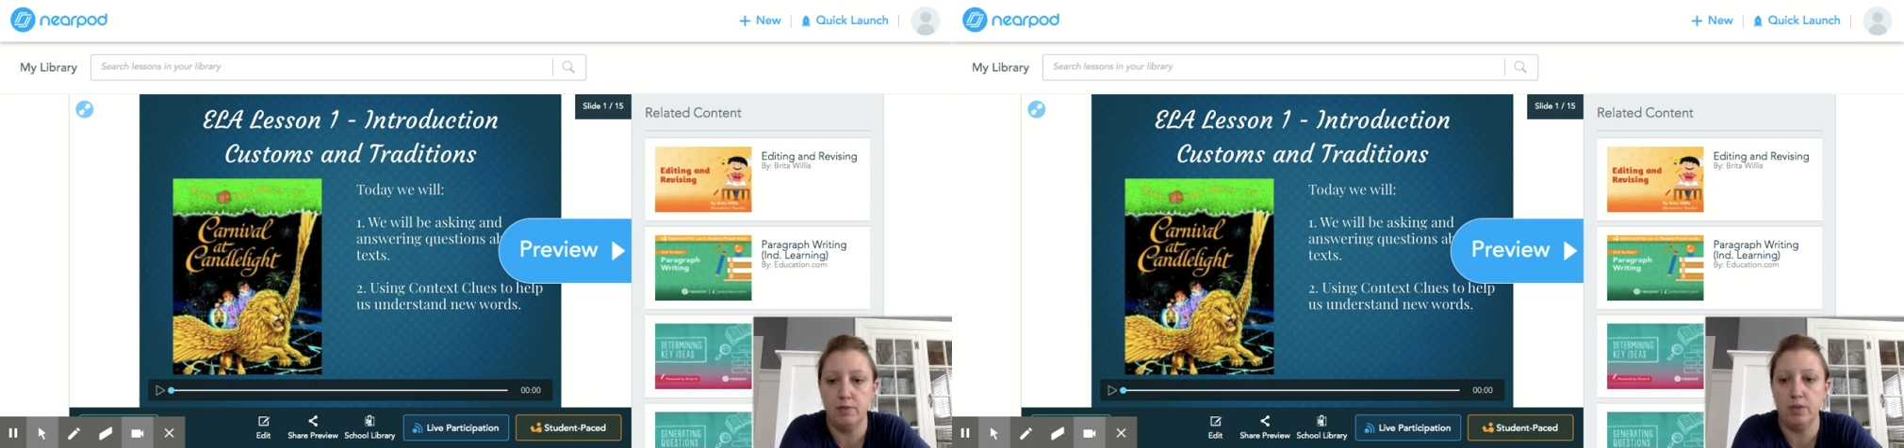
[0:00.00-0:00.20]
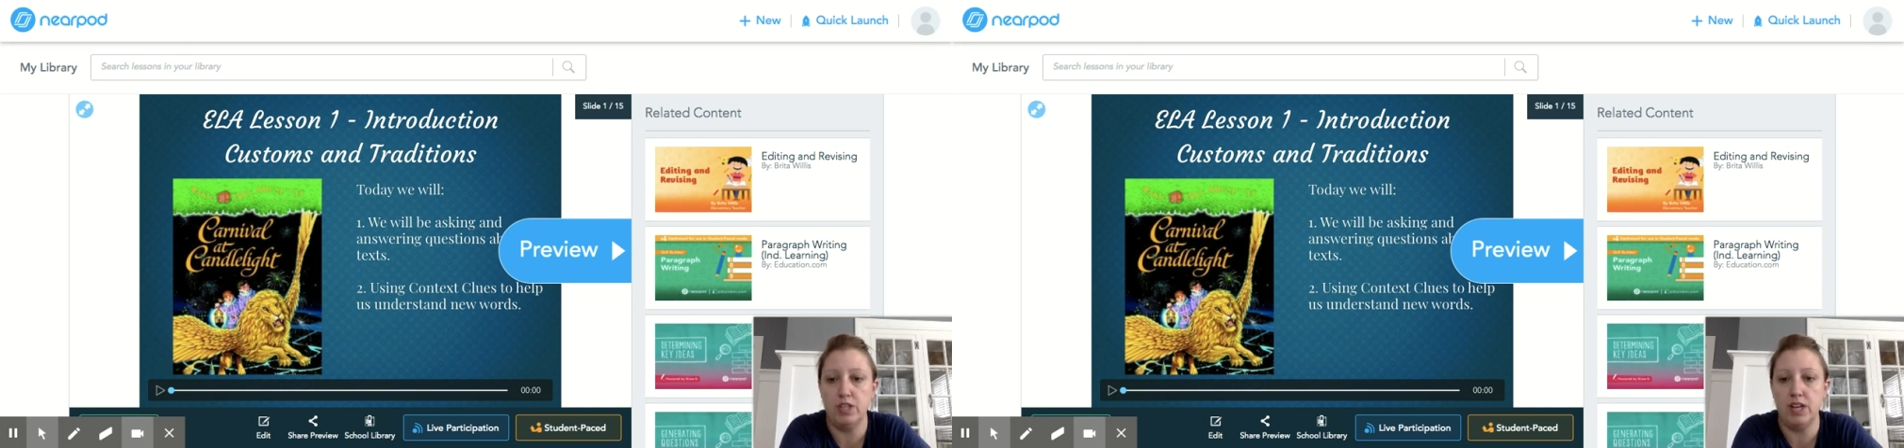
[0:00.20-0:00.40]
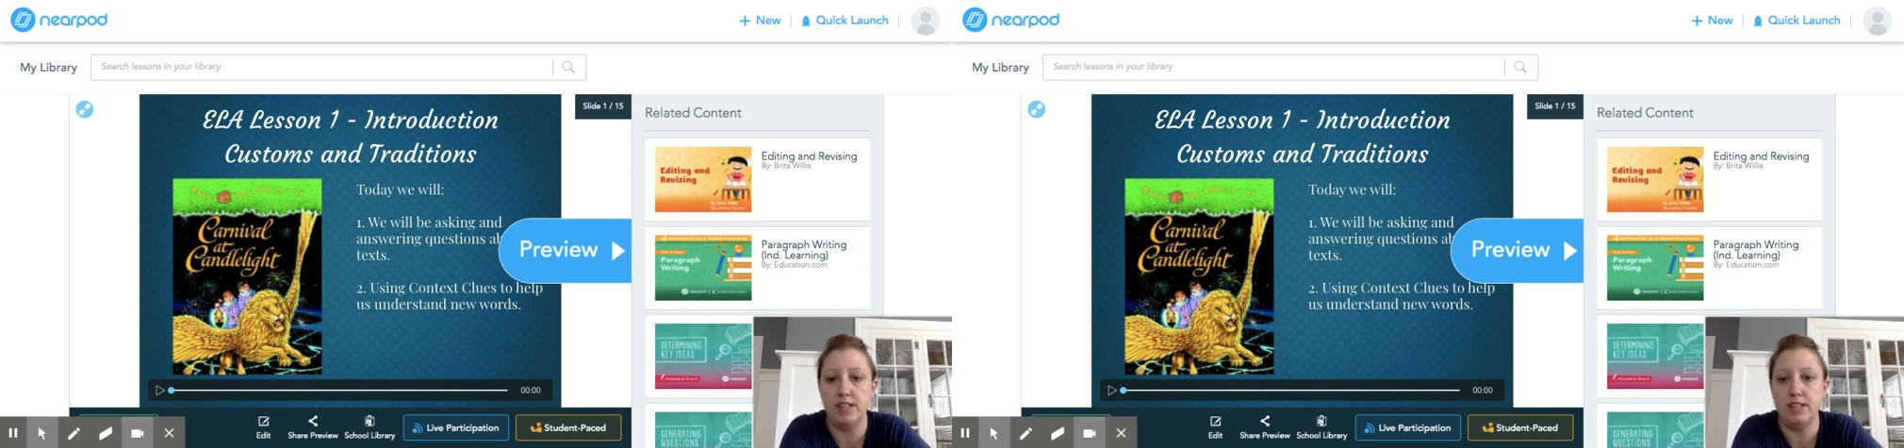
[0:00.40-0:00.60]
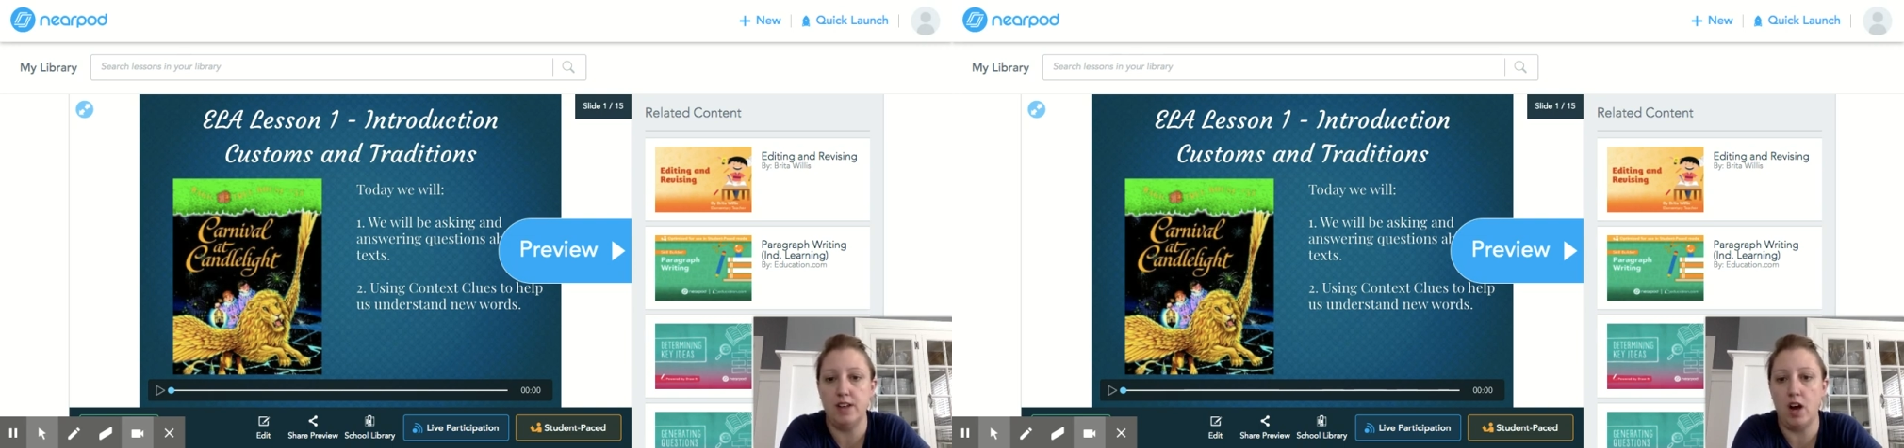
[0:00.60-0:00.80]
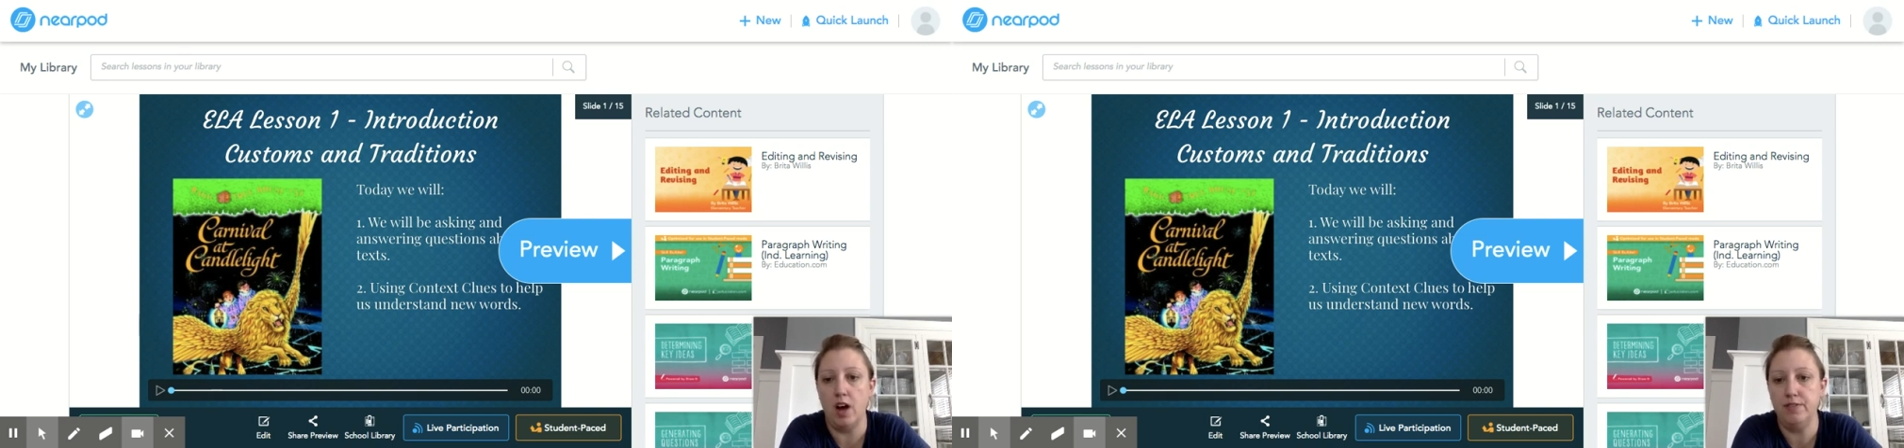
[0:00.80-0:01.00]
which I
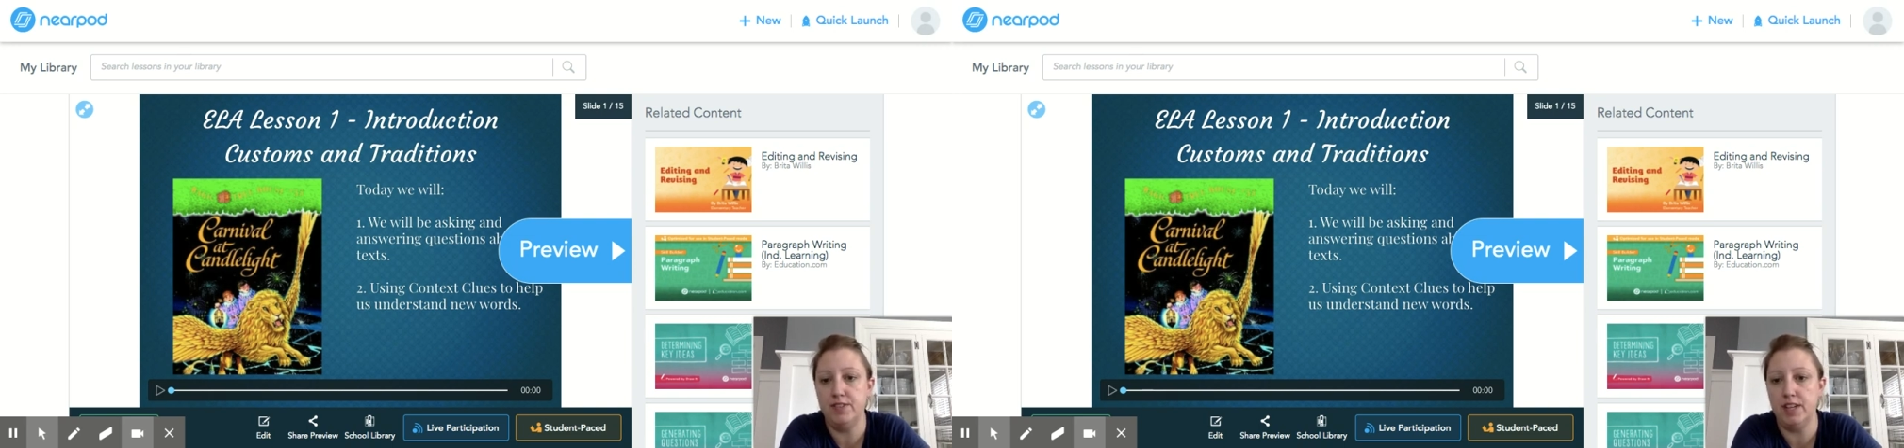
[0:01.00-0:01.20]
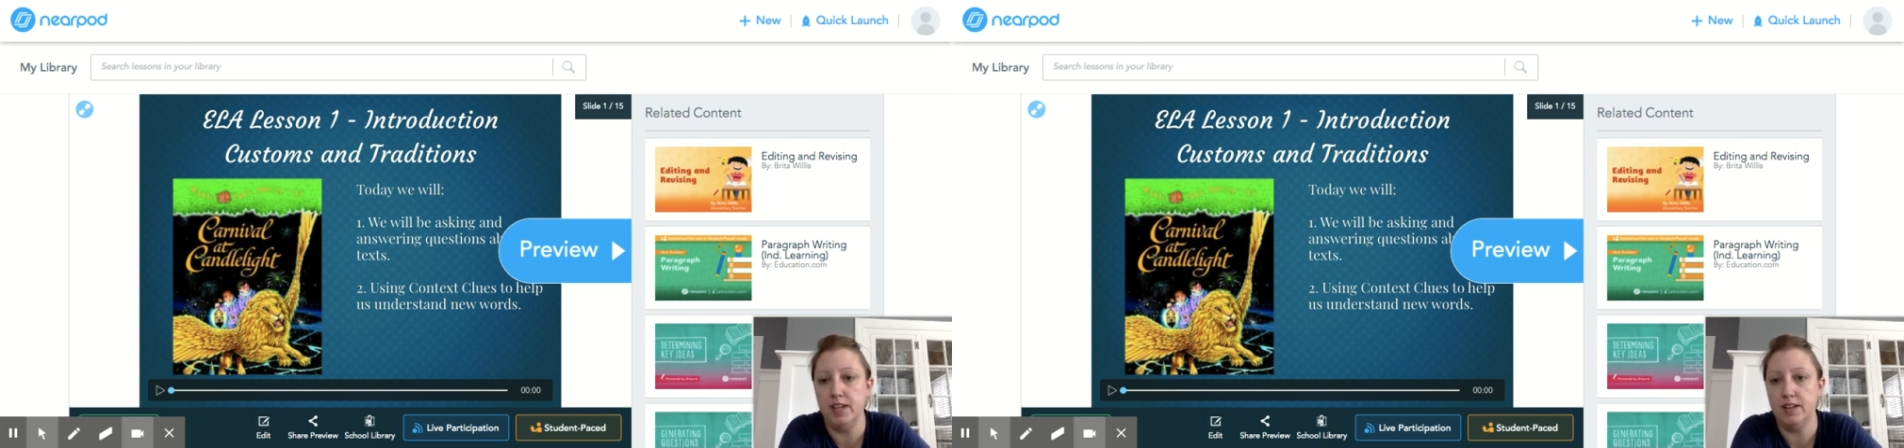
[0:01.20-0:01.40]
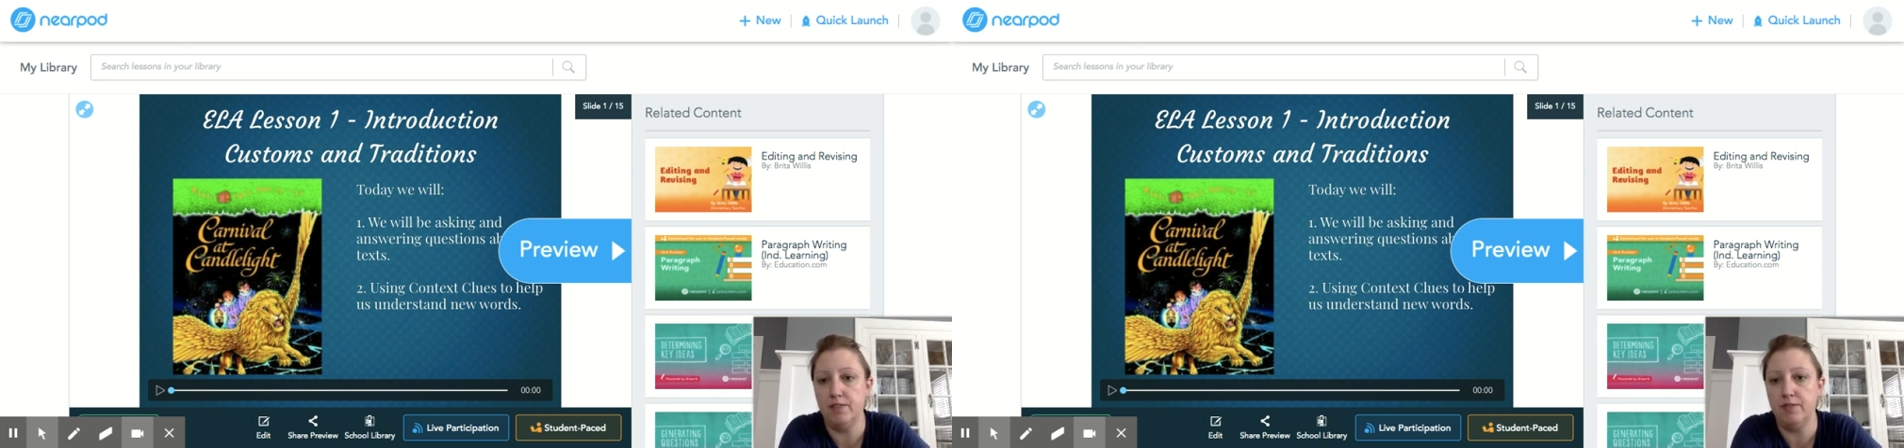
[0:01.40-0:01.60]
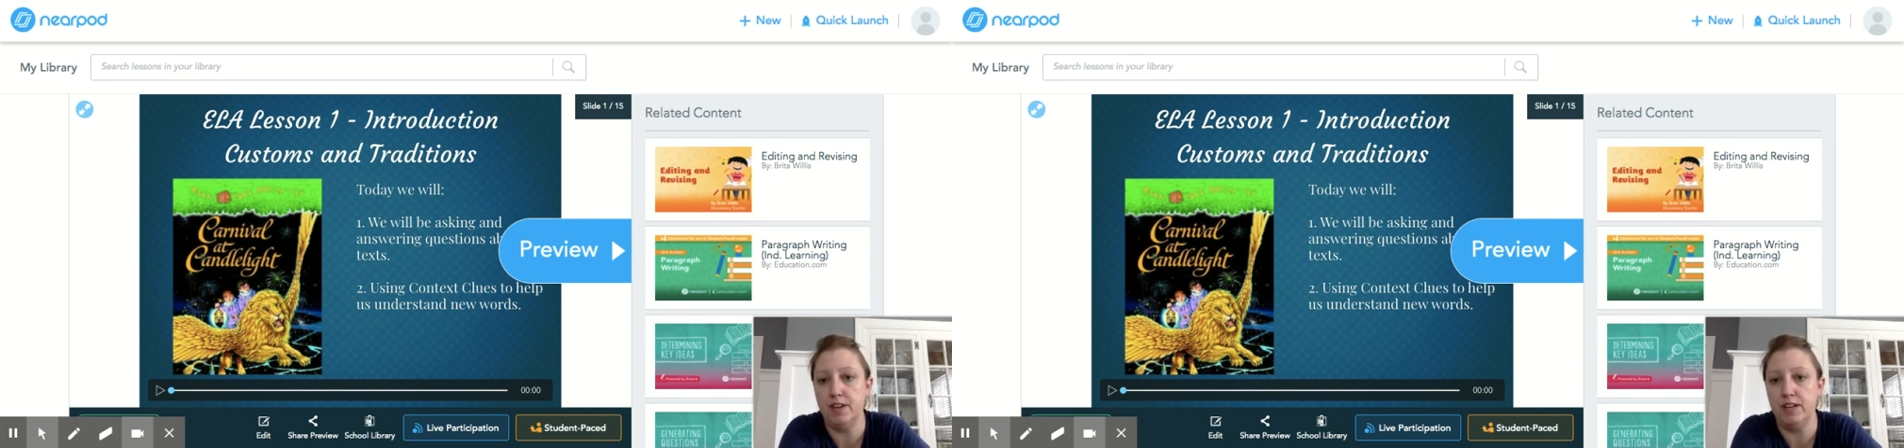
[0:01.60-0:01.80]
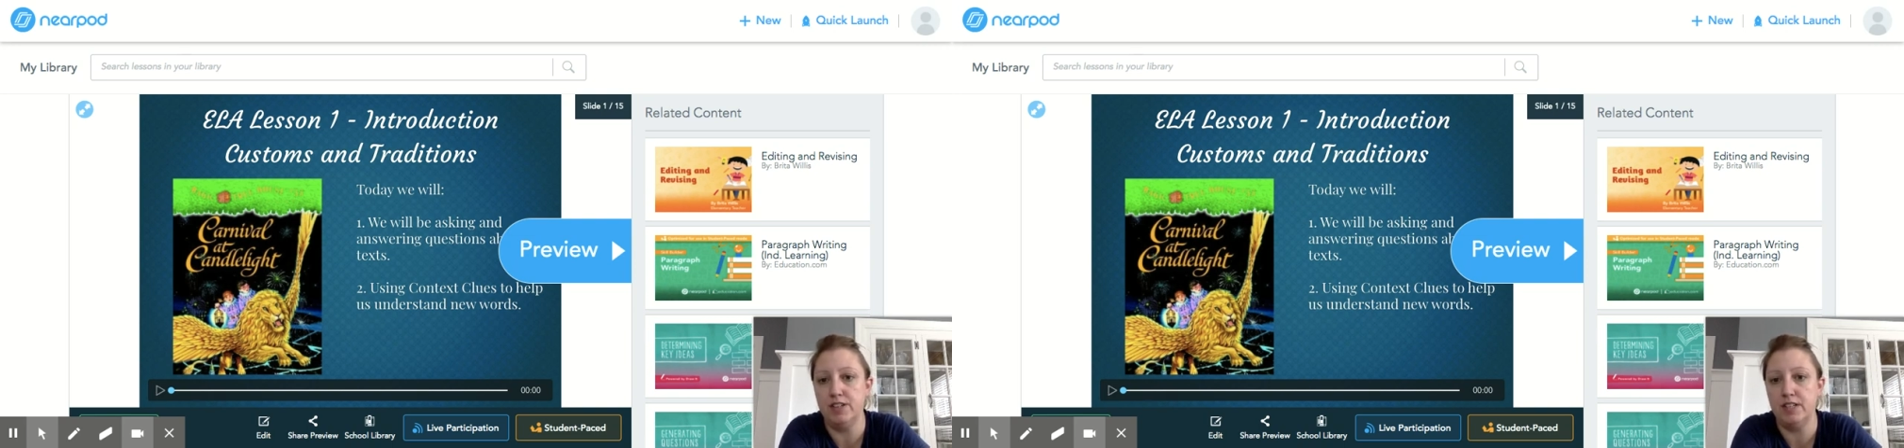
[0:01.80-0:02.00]
did often for
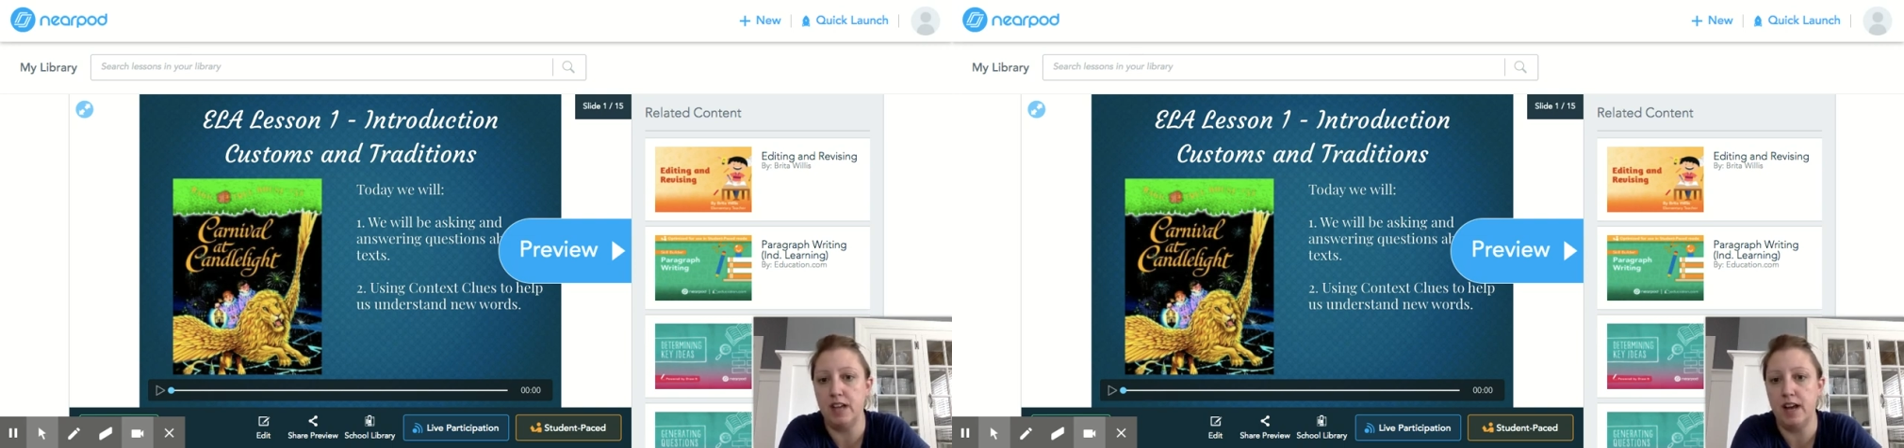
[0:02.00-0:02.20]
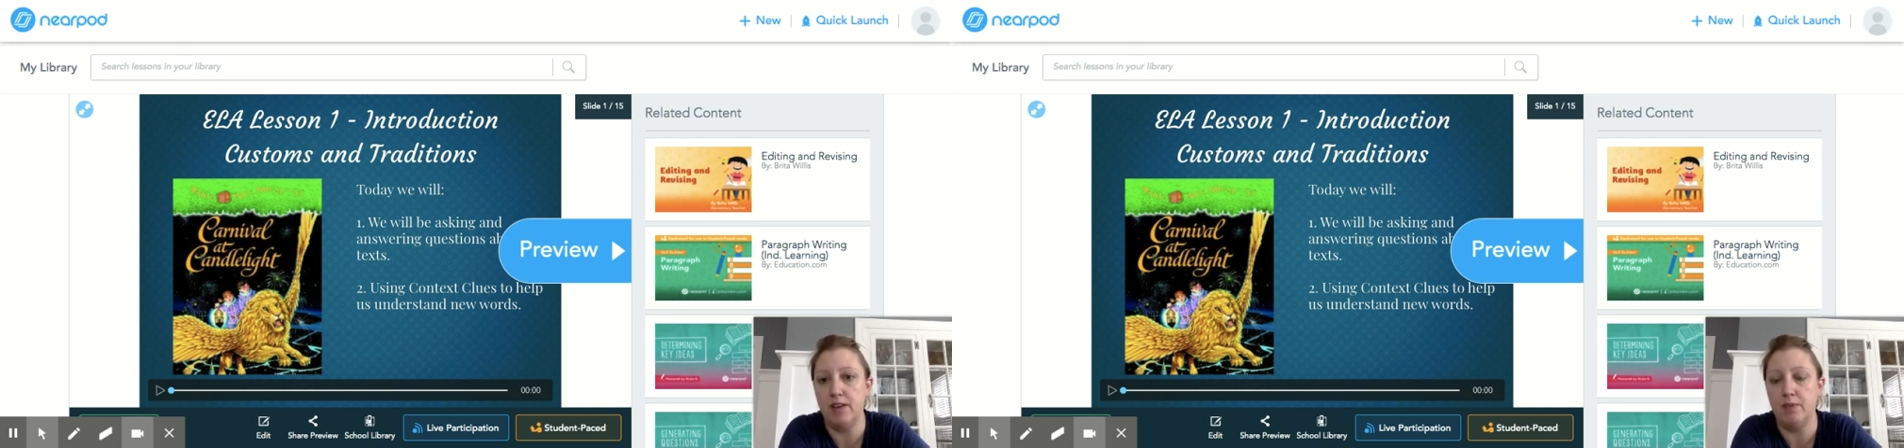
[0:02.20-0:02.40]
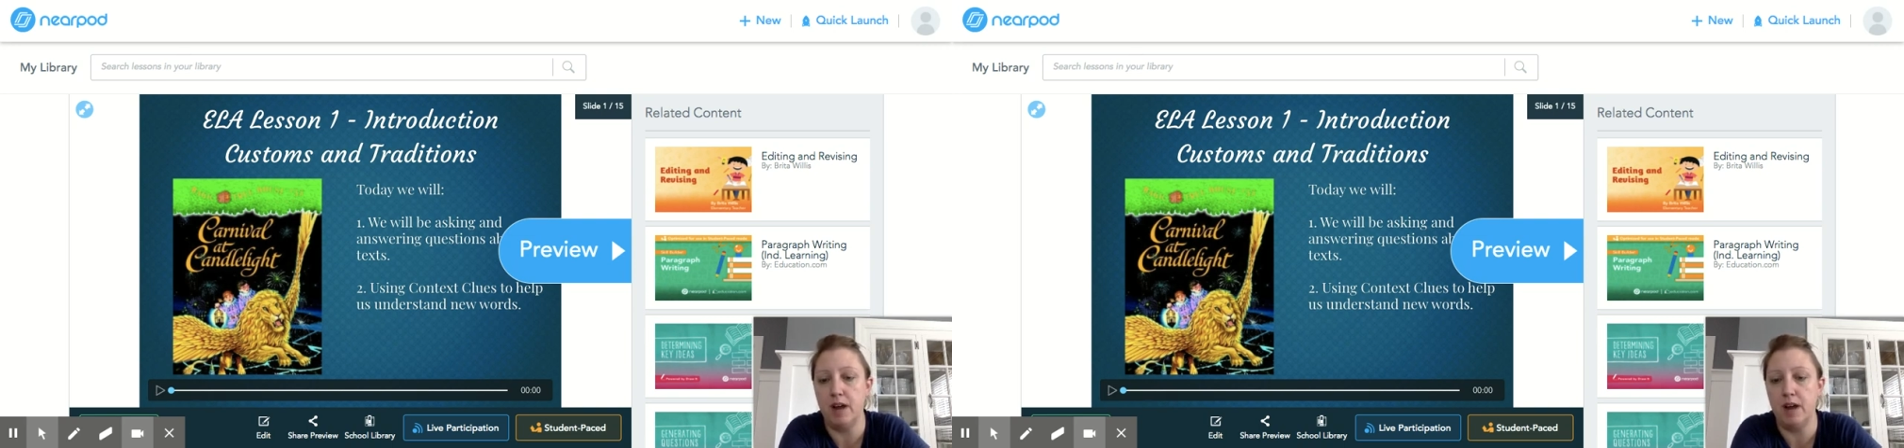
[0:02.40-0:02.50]
each slide,